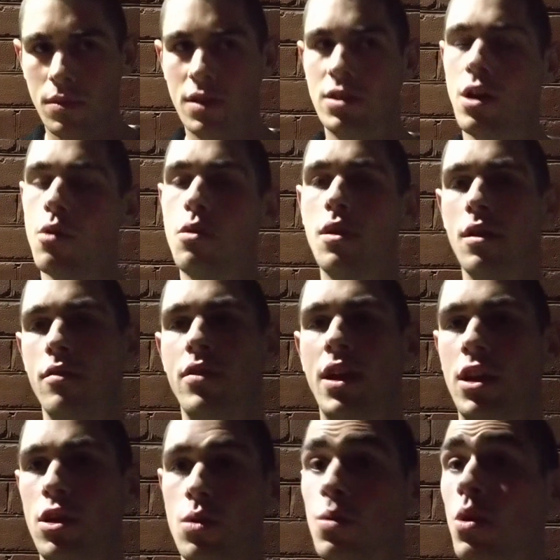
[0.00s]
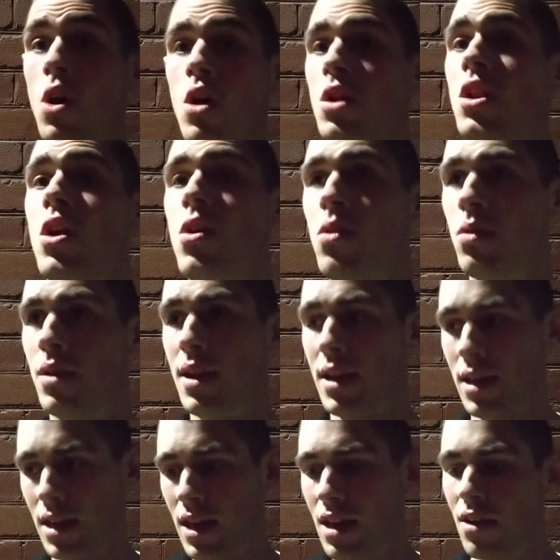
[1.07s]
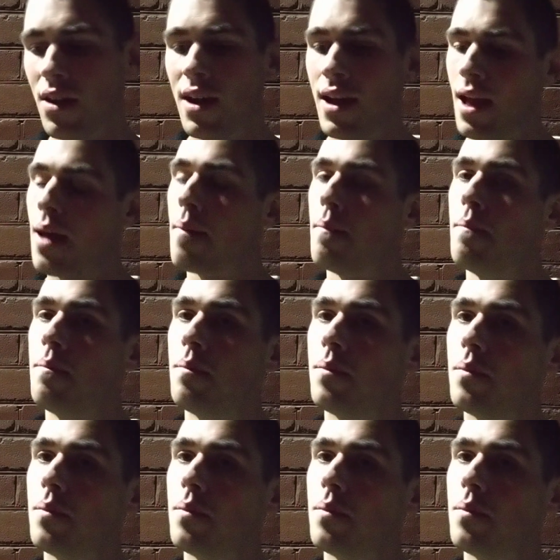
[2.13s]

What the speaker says: this whole thing of, like, you're not alone, like, here I am.